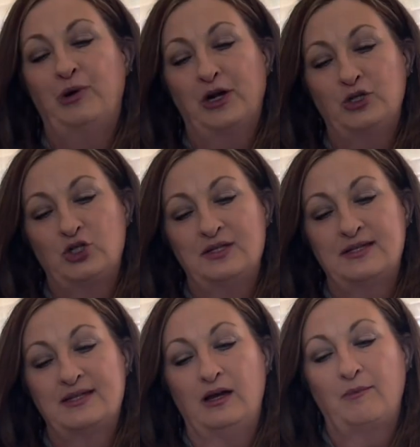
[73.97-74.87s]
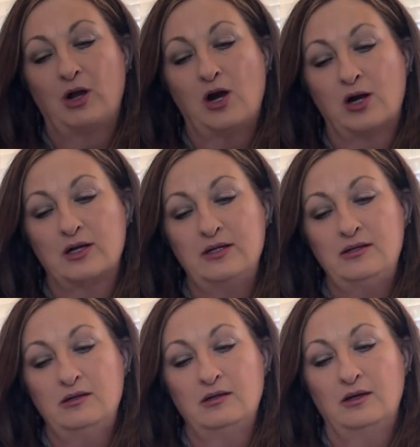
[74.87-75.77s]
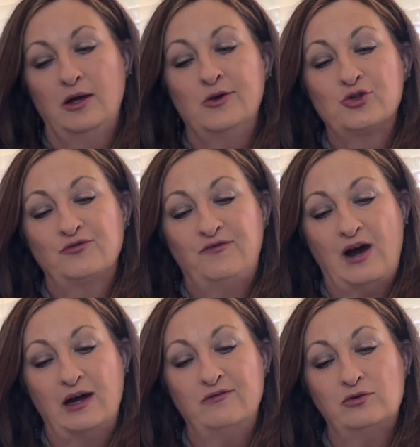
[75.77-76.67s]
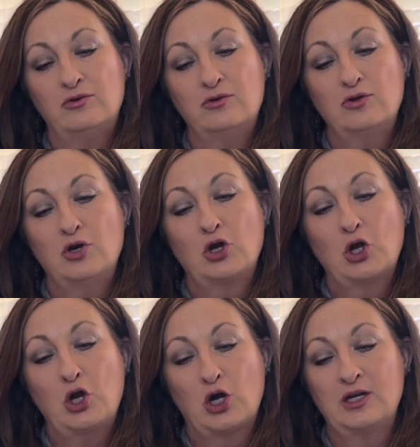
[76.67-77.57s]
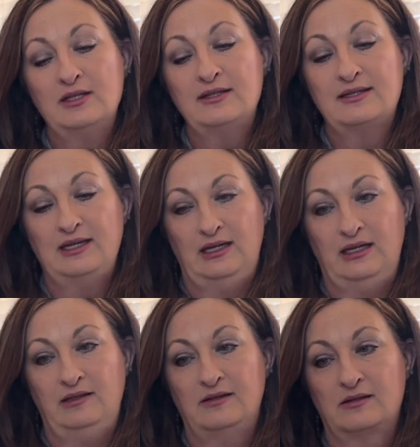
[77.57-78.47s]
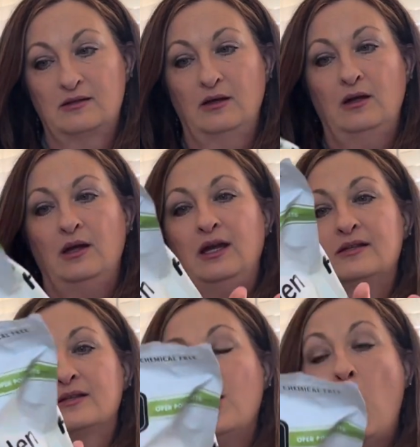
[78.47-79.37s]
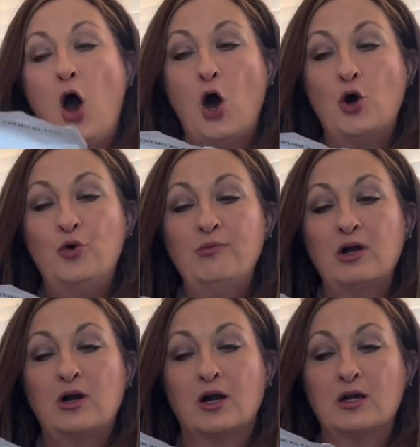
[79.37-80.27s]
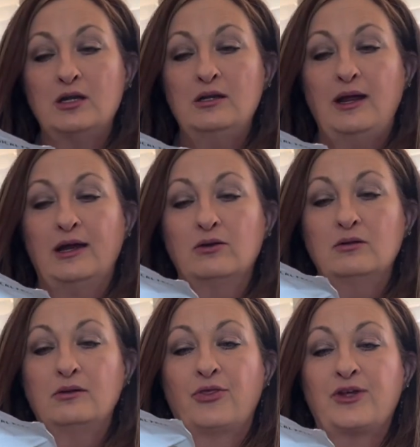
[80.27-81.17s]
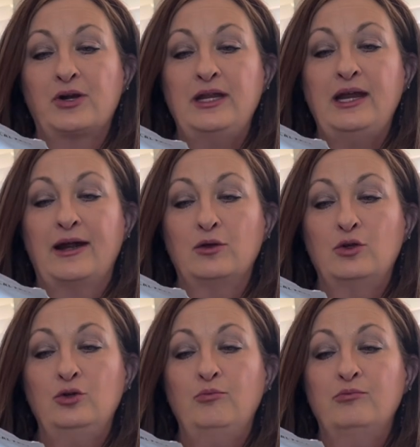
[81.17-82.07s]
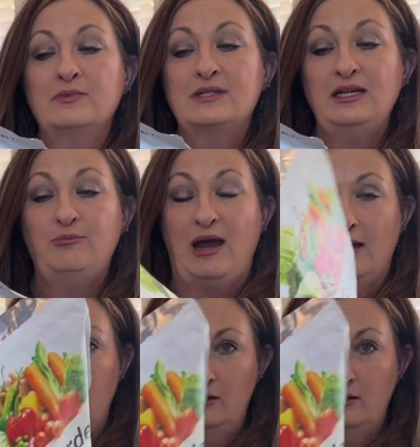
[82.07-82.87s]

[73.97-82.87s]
purchased some survival garden seeds. It's the Home Garden 30 heirloom seed packet.